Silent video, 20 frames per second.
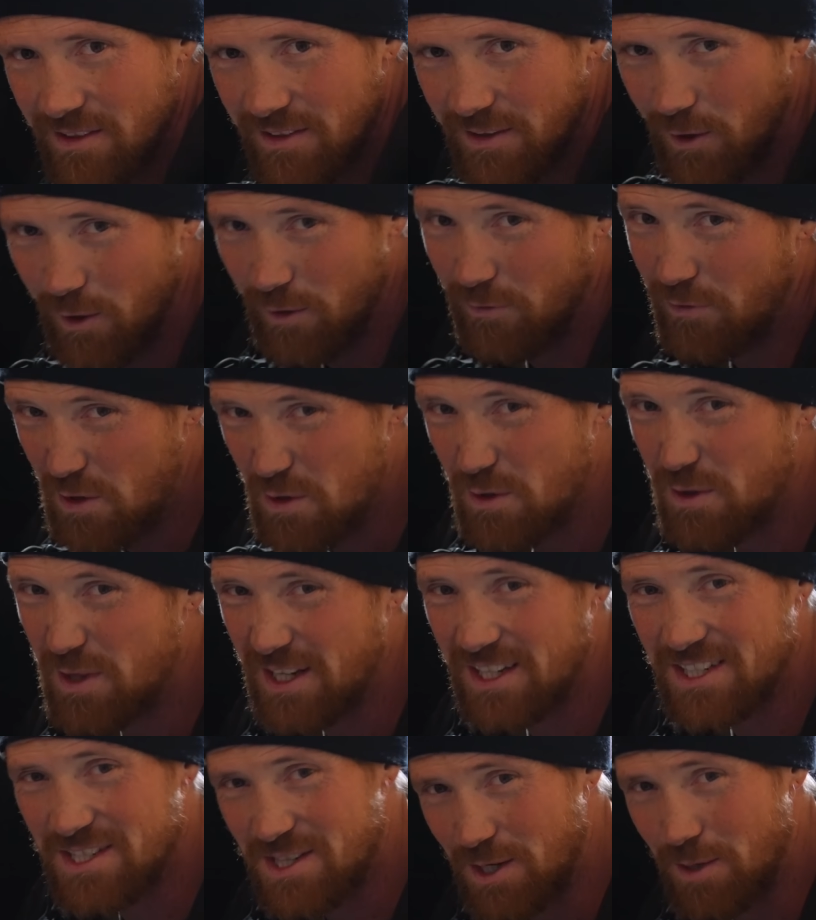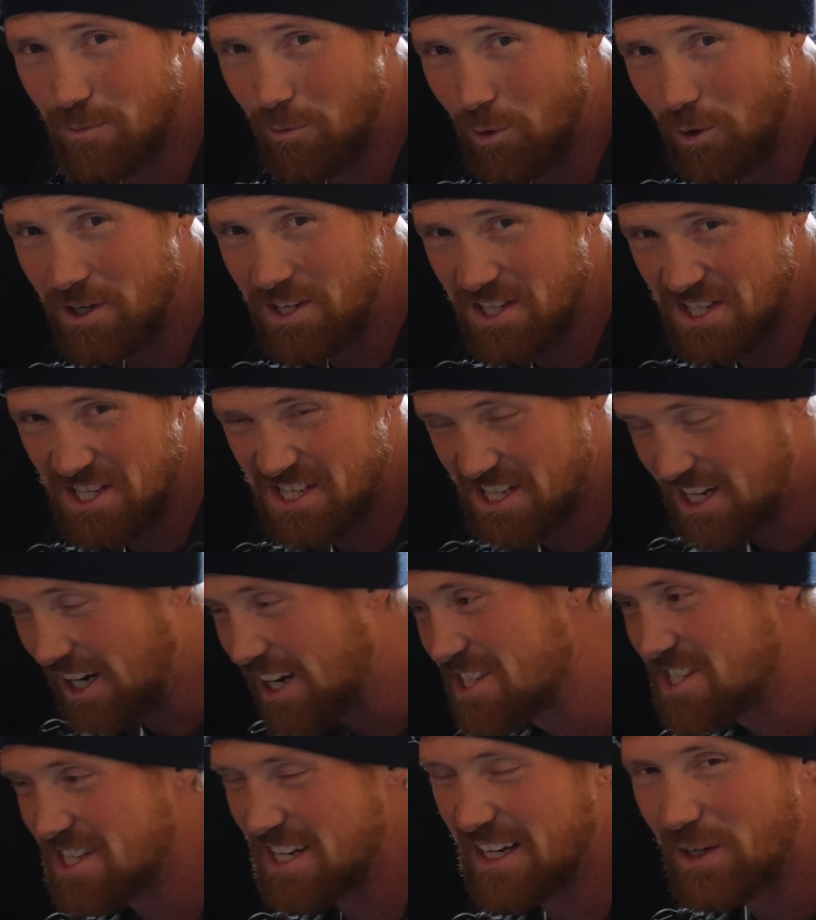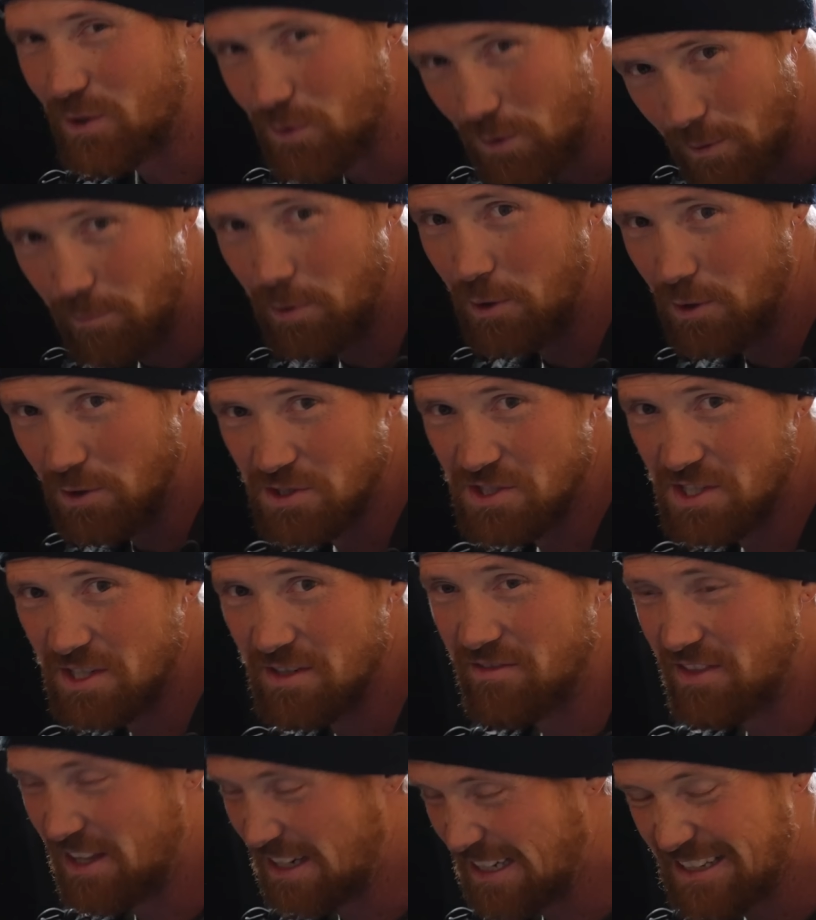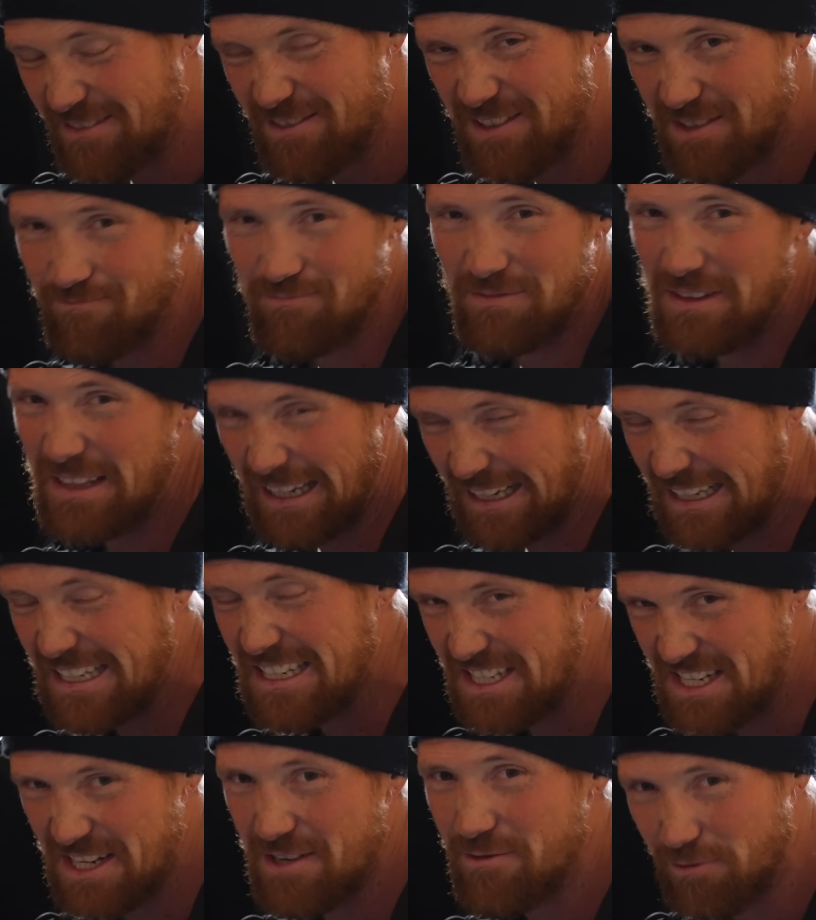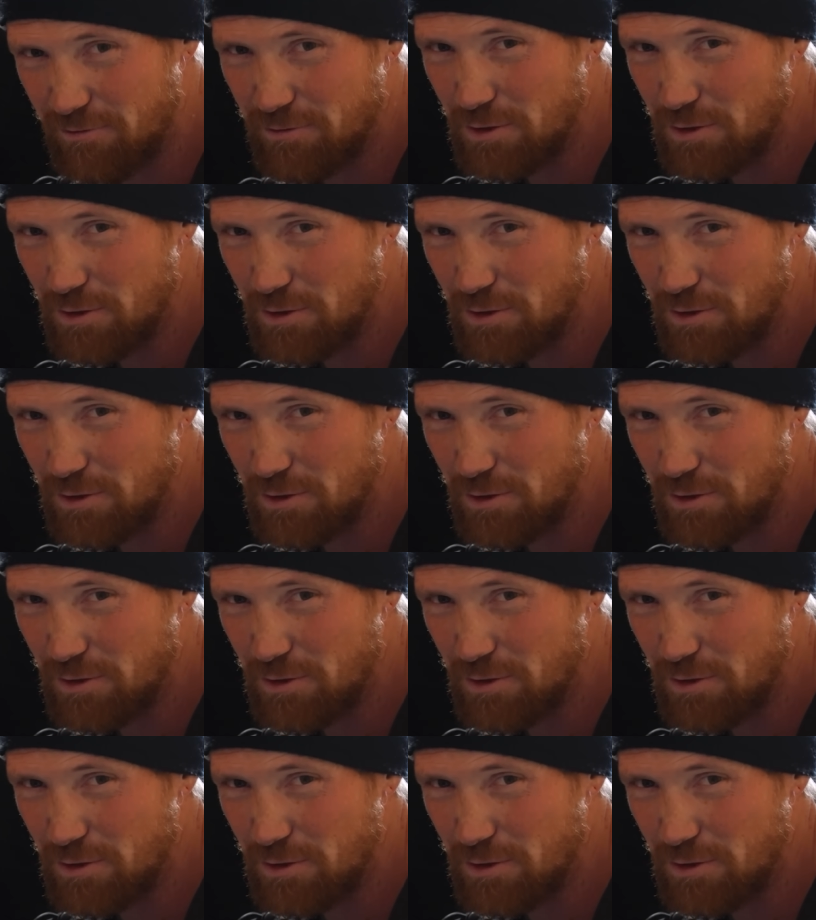There are a few things that are more disgusting and repulsive than like diff